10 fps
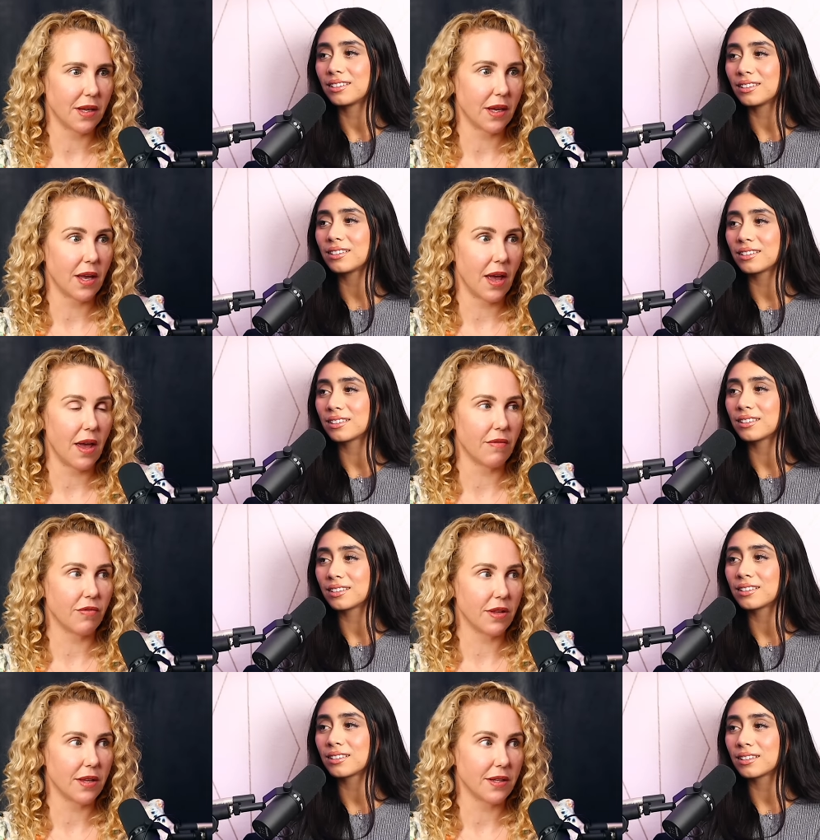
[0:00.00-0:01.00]
Speaker 1: like
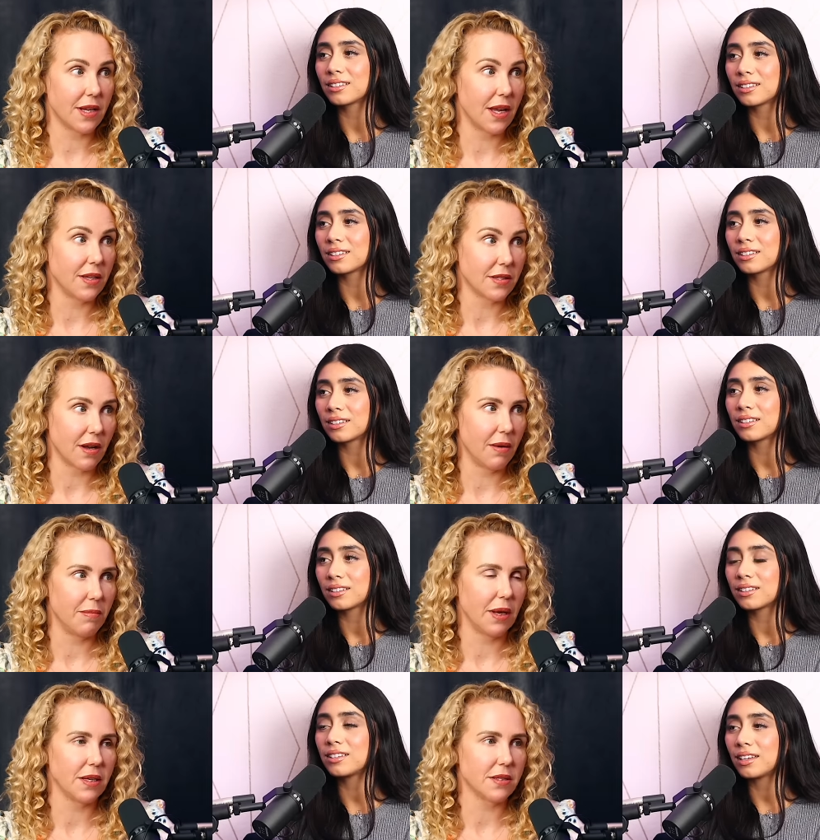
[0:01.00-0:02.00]
everything takes
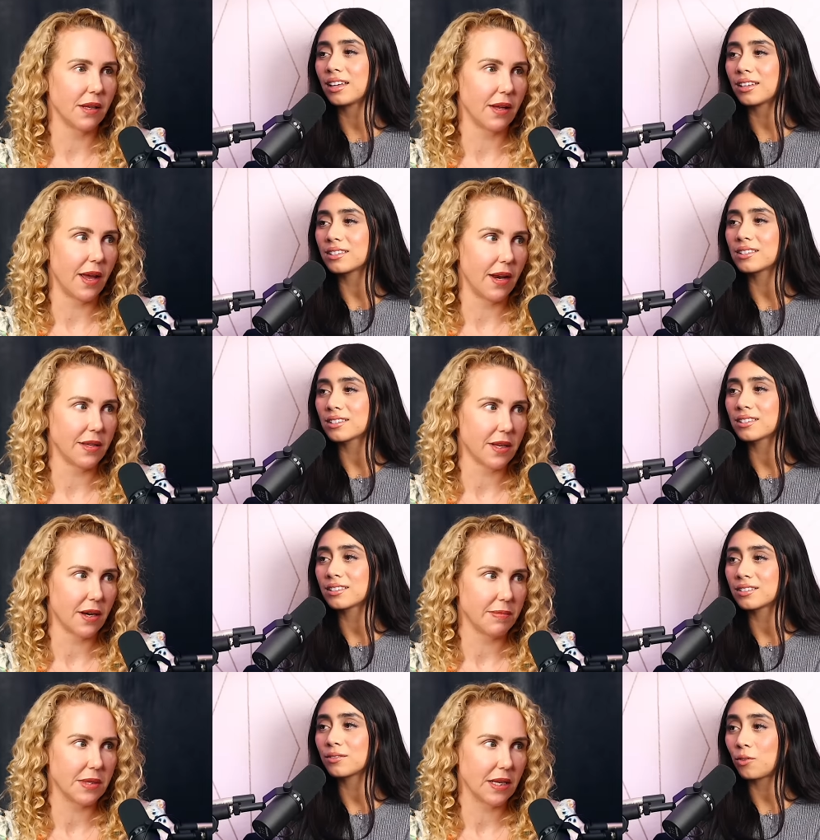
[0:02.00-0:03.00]
time because yes. the lighting
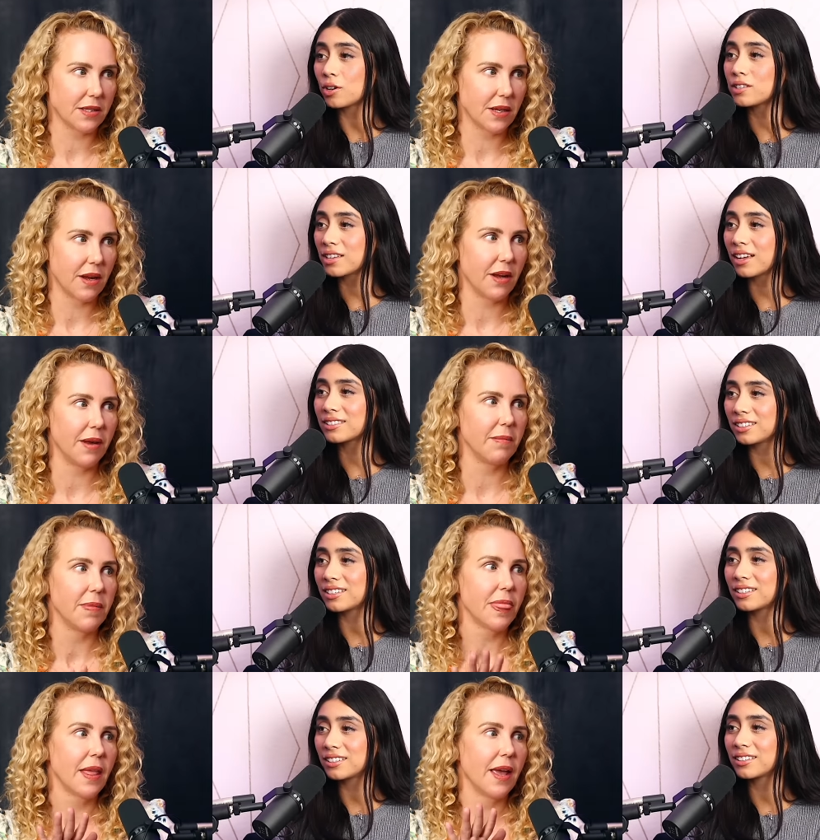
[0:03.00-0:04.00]
setup takes Voice time.
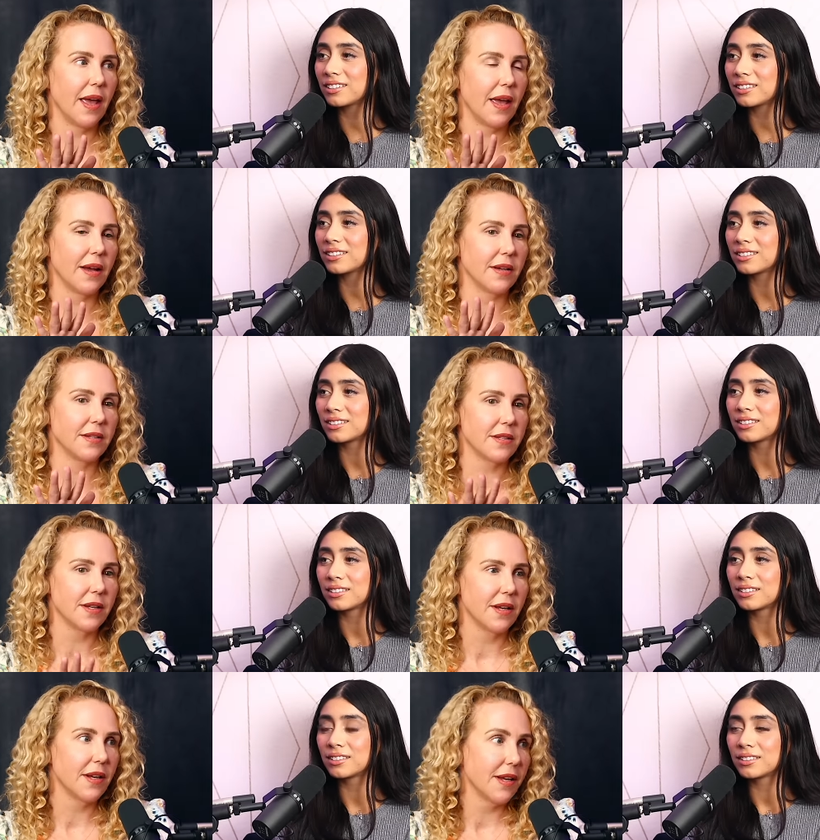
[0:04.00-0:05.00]
Acting. And
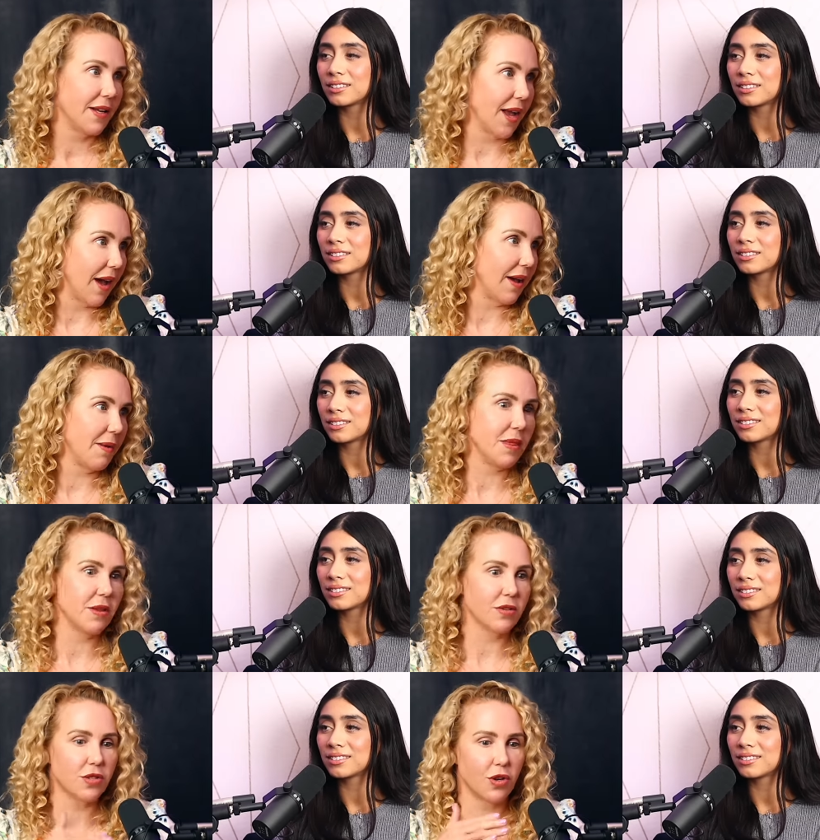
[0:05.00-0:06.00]
yeah, I
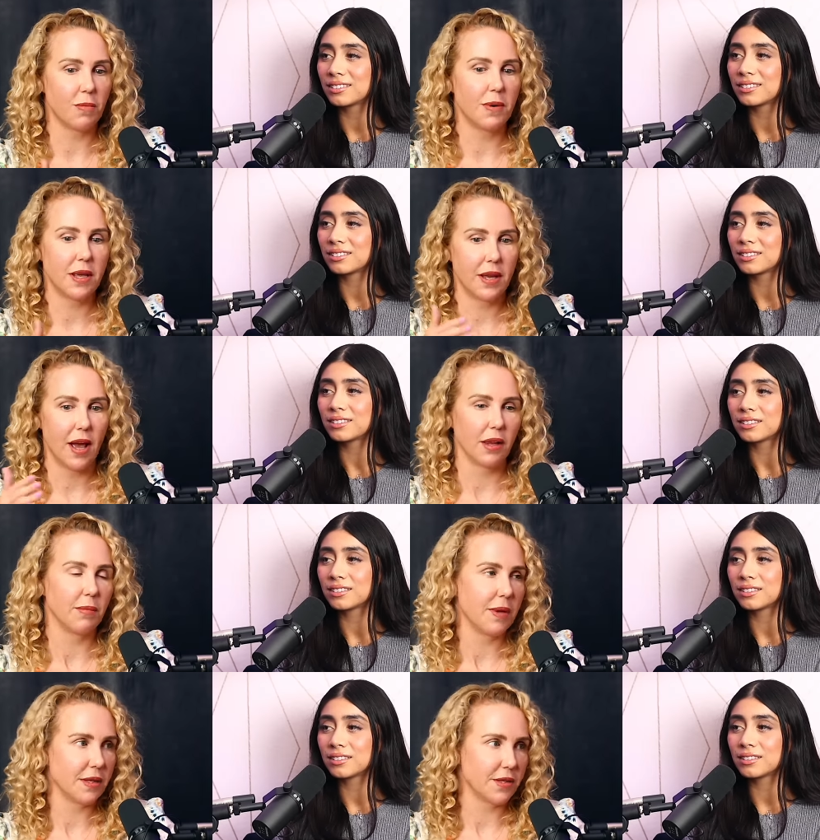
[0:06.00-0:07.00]
mean, there's so many
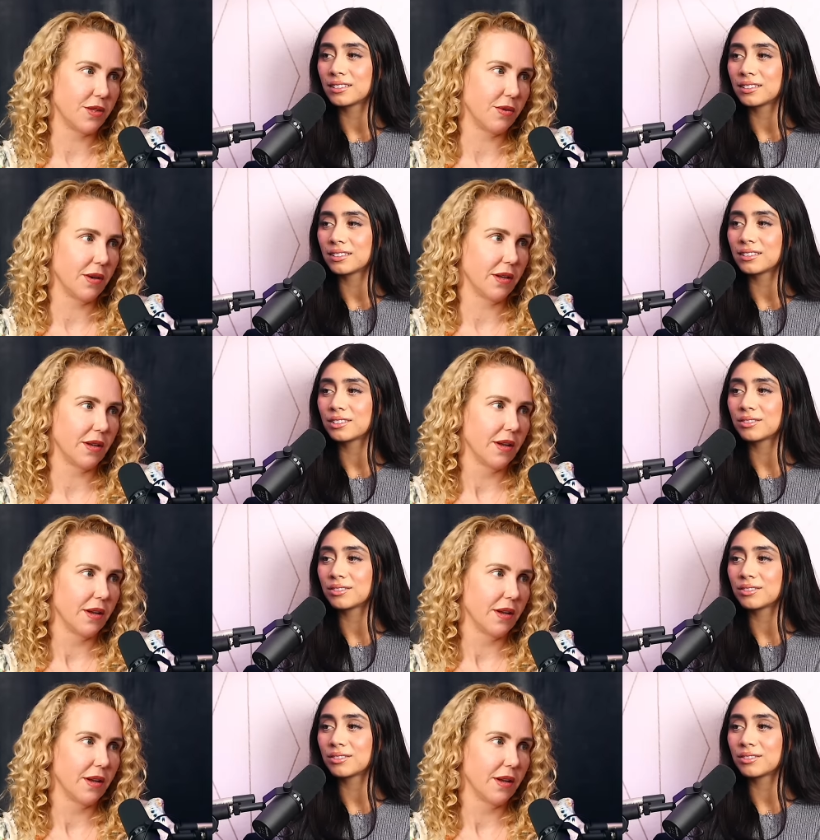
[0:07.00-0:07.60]
elements to it.